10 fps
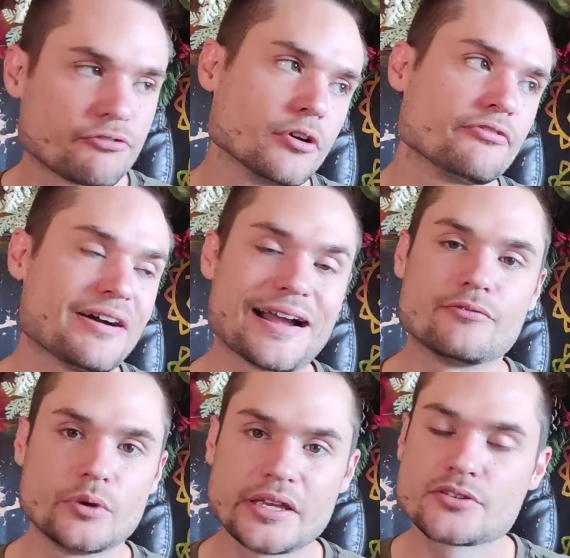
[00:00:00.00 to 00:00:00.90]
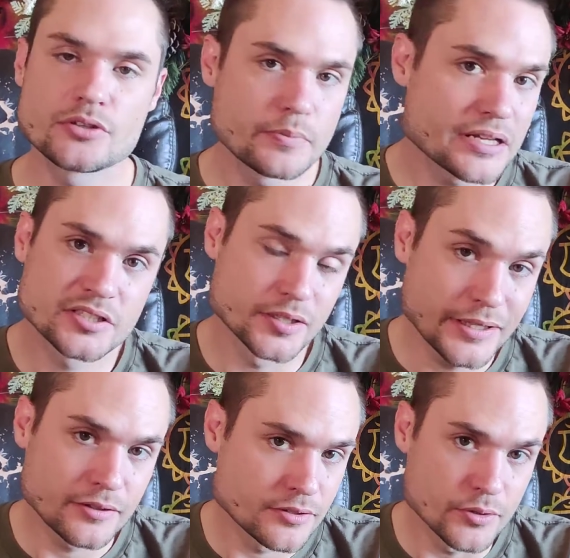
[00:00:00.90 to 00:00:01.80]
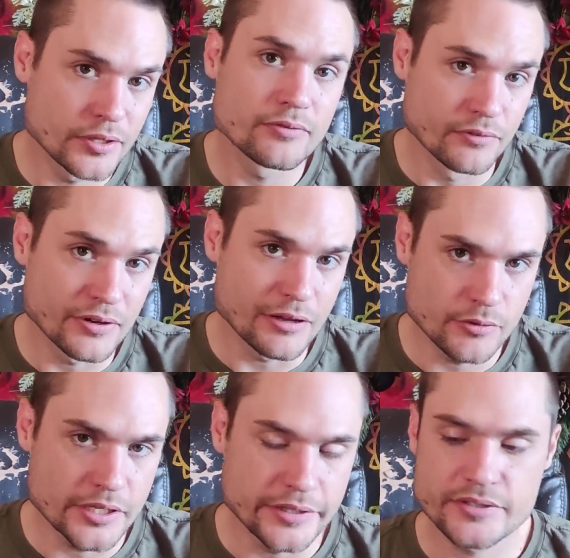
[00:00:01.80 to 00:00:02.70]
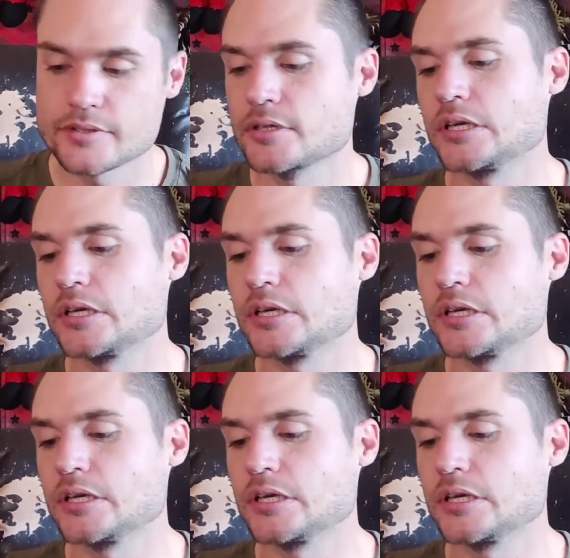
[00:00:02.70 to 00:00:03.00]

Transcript: for five weeks, you best commit to it for five weeks.